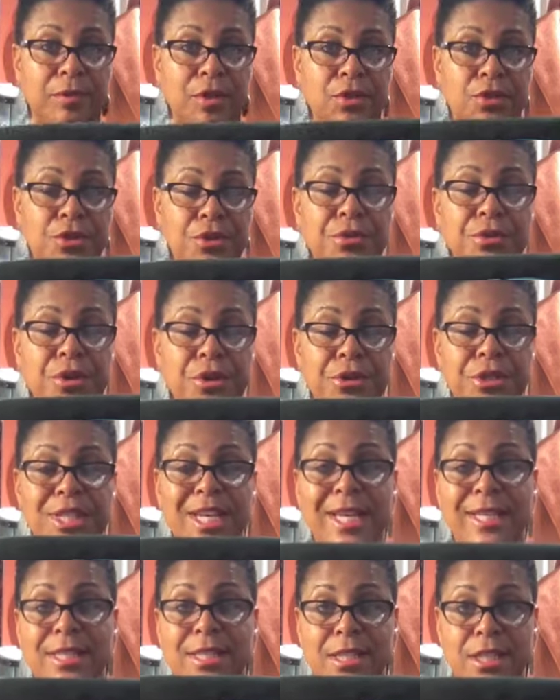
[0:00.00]
do your
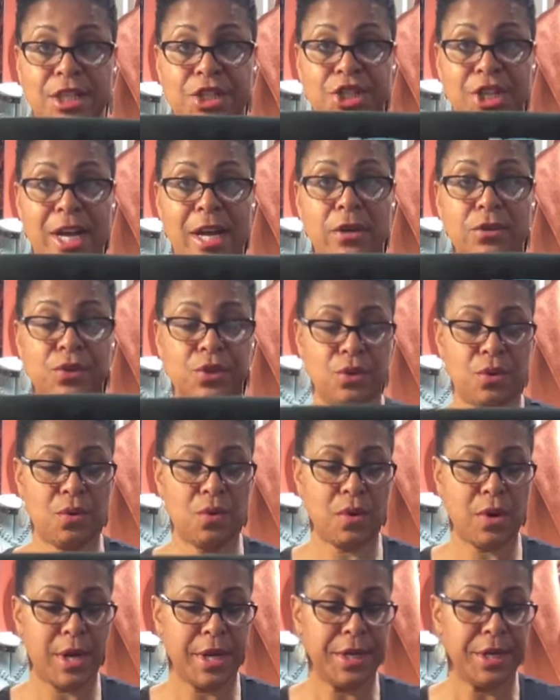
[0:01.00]
test stitch outs
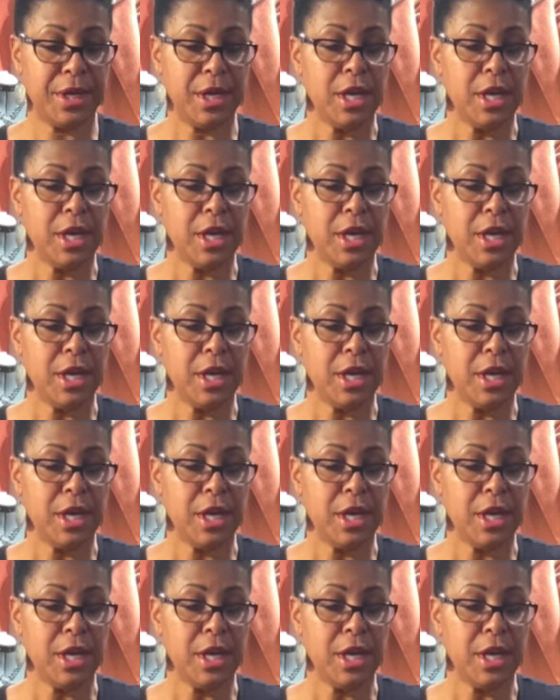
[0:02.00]
on.